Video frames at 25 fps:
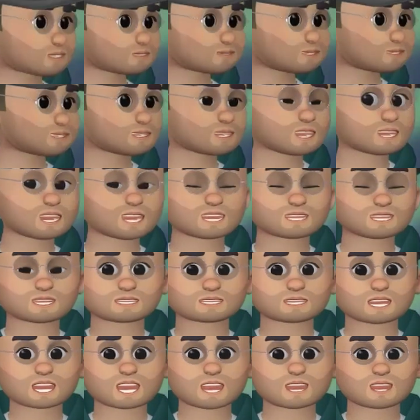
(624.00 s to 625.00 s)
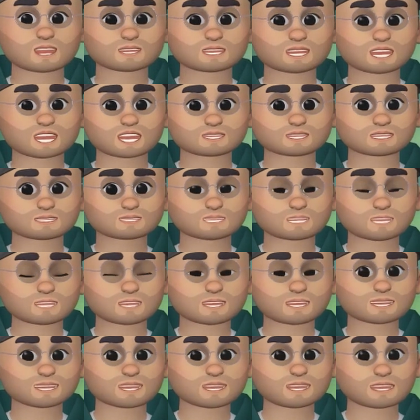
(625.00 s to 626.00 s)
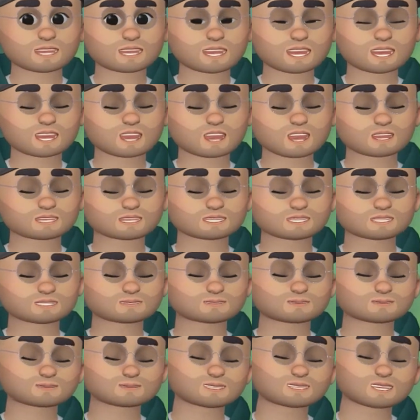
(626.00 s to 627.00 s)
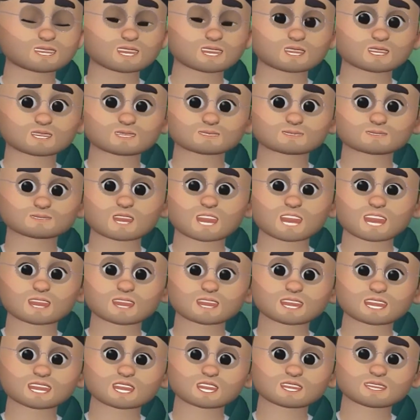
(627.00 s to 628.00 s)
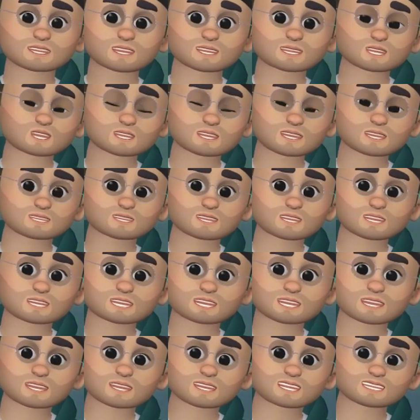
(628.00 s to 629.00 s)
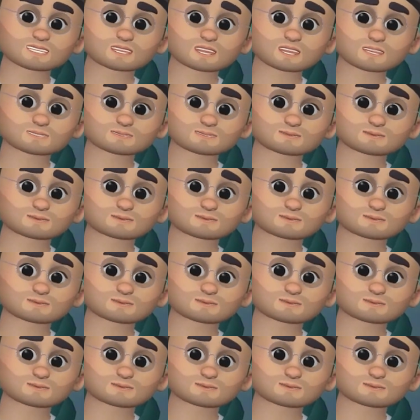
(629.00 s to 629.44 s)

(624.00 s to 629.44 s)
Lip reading: My favorite part of that was the Wag Chieftain delivery system.